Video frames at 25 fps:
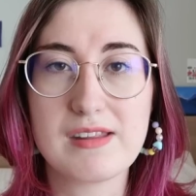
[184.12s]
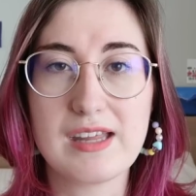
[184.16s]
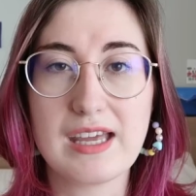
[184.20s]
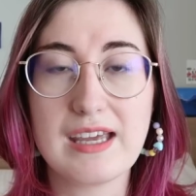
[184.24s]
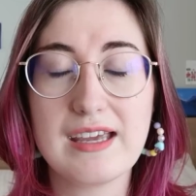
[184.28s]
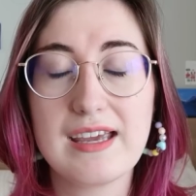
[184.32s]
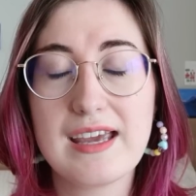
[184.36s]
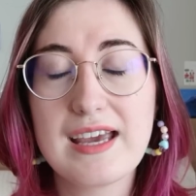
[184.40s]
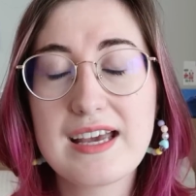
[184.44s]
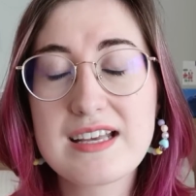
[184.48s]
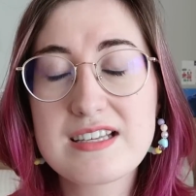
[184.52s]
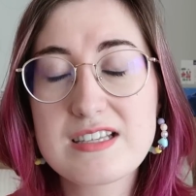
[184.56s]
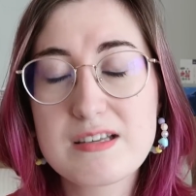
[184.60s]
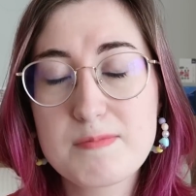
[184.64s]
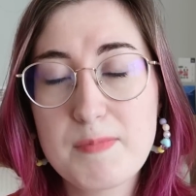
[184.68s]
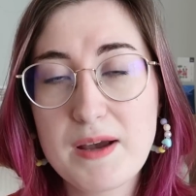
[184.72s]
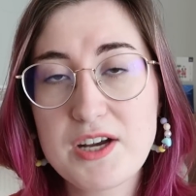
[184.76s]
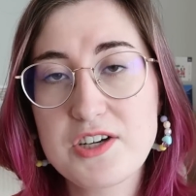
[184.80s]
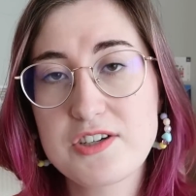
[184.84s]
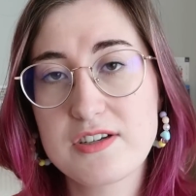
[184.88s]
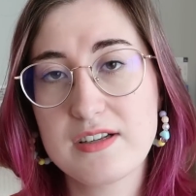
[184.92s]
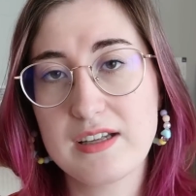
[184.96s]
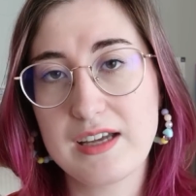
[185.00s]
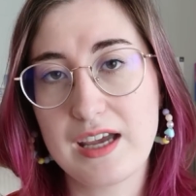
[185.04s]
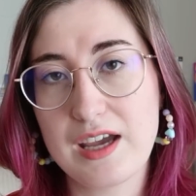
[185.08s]
thing,
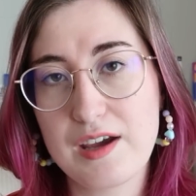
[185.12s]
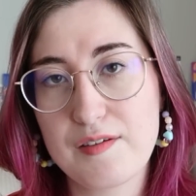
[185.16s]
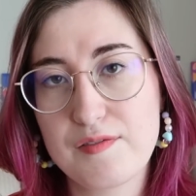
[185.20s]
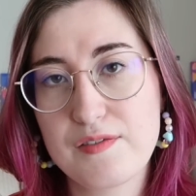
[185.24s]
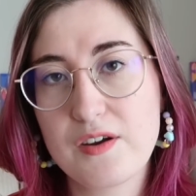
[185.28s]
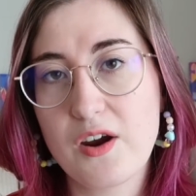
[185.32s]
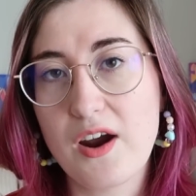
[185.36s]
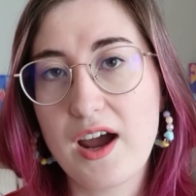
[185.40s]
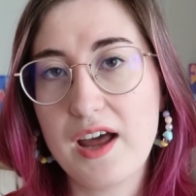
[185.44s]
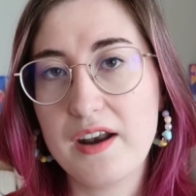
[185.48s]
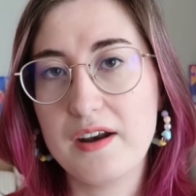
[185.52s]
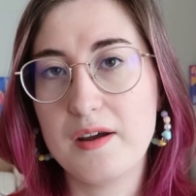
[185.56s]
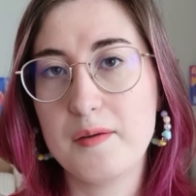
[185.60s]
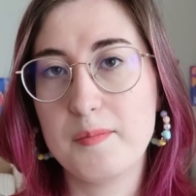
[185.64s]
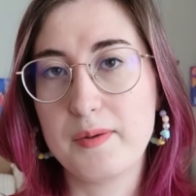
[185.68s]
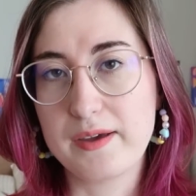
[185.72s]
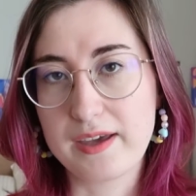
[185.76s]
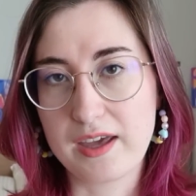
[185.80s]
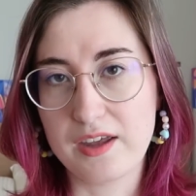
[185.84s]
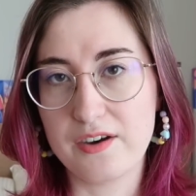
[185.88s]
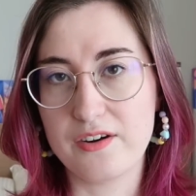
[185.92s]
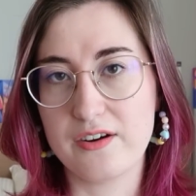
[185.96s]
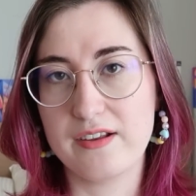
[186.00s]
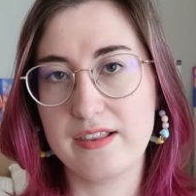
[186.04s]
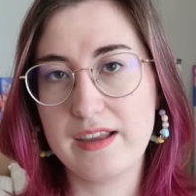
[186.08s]
especially if you're at a
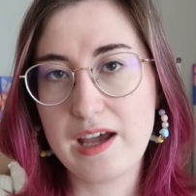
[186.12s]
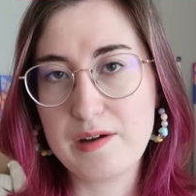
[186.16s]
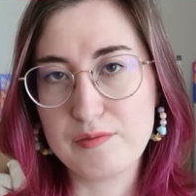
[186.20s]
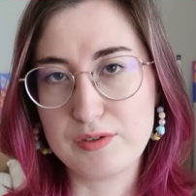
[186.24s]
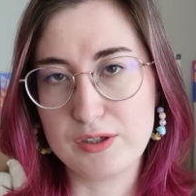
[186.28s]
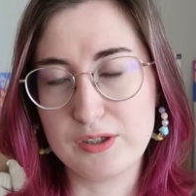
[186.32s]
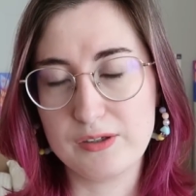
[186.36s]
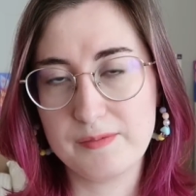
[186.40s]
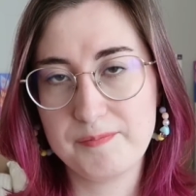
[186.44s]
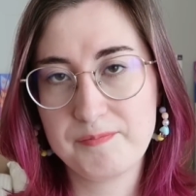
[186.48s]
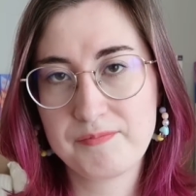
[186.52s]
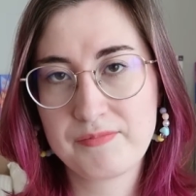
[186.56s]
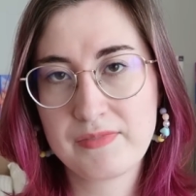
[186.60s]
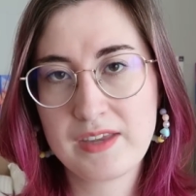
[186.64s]
beginner level.